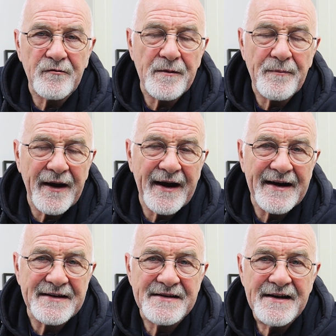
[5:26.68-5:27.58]

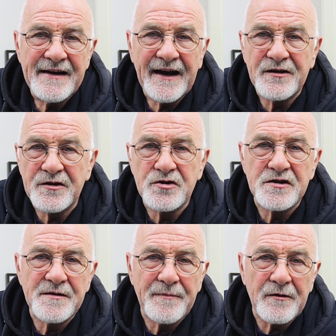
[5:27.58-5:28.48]
repairs, and you're
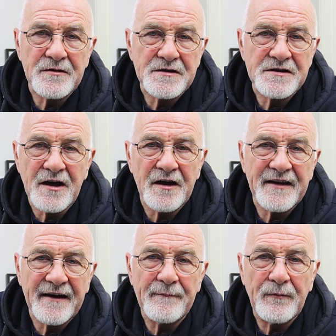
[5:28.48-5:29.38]
just about to start
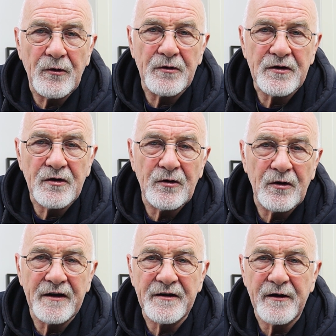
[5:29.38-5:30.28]
that important
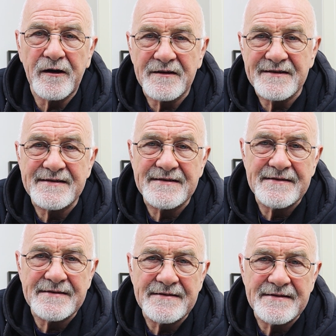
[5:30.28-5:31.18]
call and you hear
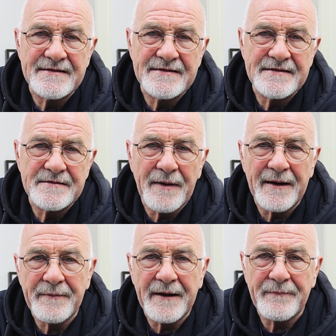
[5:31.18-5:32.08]
zzz, zzz,
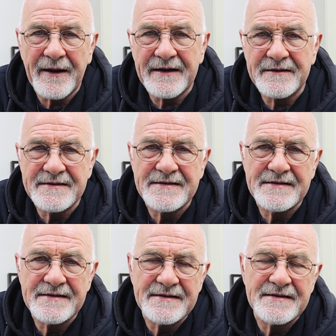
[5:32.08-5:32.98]
bang, bang, bang,
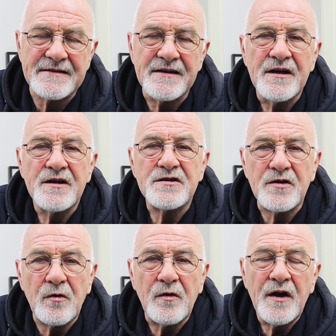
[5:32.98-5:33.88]
zzz, zzz.
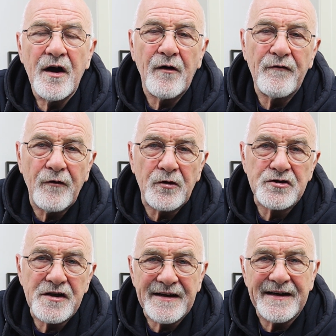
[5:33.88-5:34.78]
So
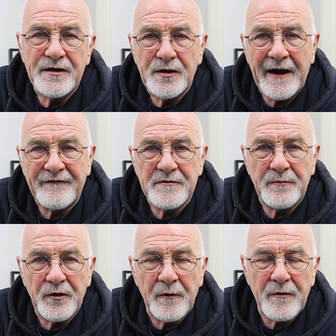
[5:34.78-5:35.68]
unfortunately you have to
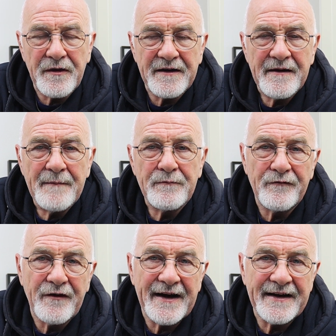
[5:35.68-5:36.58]
put up with it,
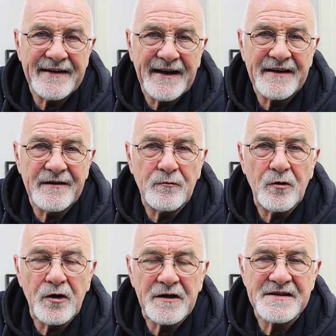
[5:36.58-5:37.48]
provided that the
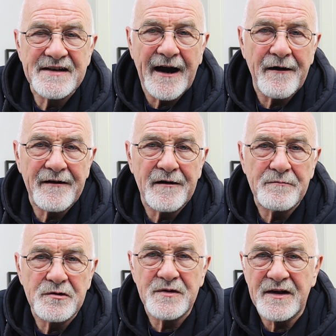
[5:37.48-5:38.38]
work is carried out
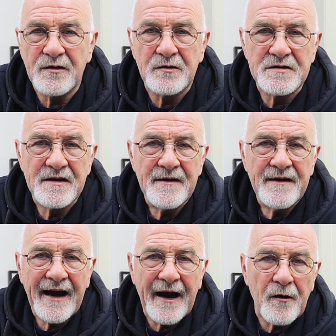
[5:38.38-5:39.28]
between those
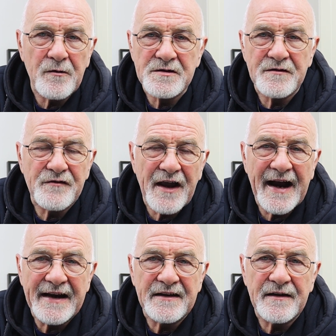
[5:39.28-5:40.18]
hours of
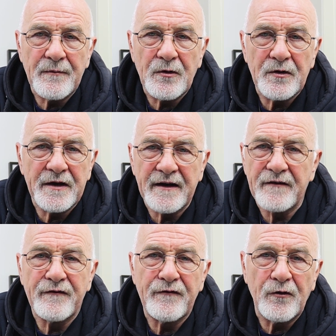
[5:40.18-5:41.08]
9 in the morning and
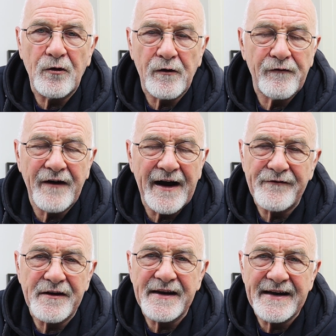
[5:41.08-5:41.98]
4 or 5
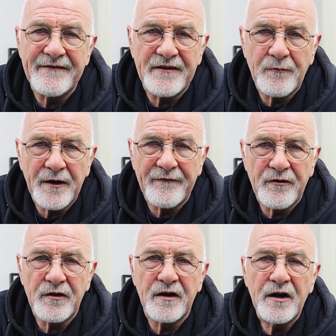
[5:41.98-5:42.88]
in the evening, whatever
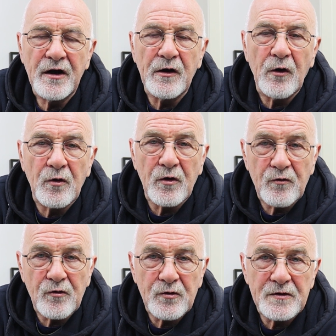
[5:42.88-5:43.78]
the local
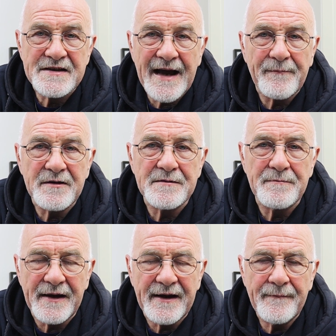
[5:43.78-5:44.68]
rules happen to
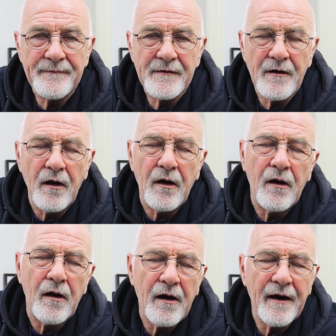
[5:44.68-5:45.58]
be.
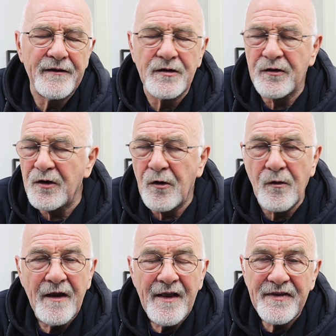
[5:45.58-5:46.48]
Oh, I don't
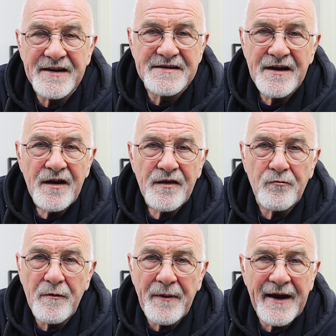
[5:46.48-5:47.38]
know, the
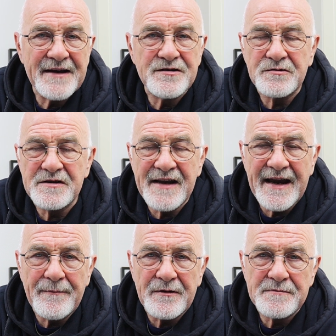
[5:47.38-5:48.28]
repairs, those
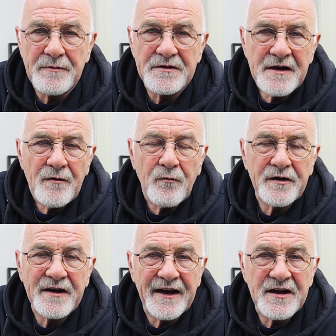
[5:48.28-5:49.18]
neighbors, but
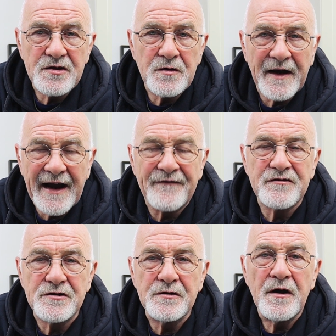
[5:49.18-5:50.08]
what can I do? I have
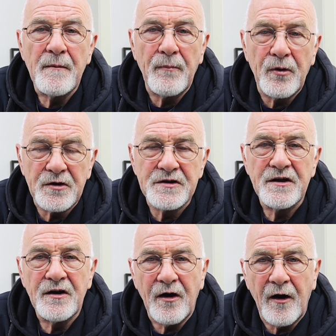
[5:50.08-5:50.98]
to put
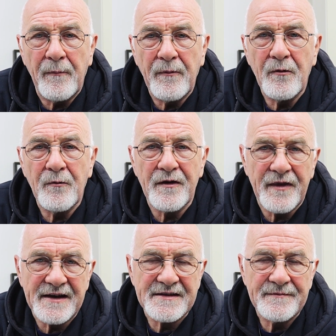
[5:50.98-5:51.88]
up with
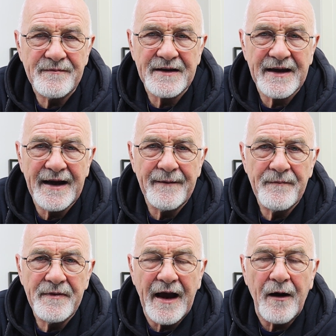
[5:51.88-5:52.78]
it. Okay,
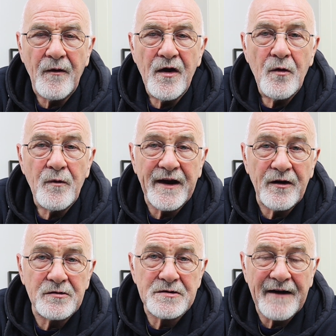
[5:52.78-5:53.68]
now we can
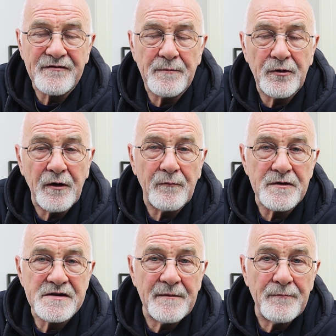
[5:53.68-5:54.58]
also have to put up
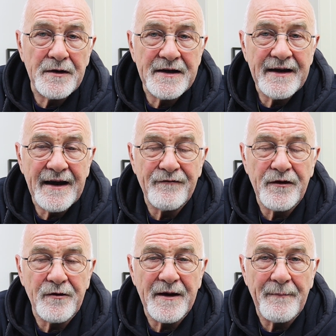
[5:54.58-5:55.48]
with somebody if
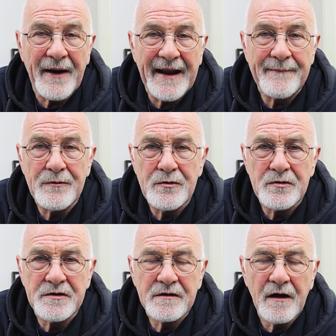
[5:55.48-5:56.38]
they're in a bad
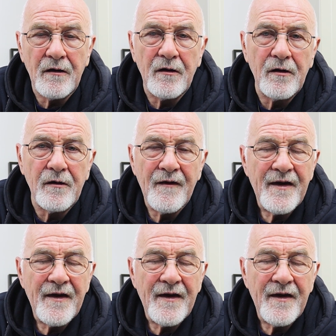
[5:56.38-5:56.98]
mood. Oh,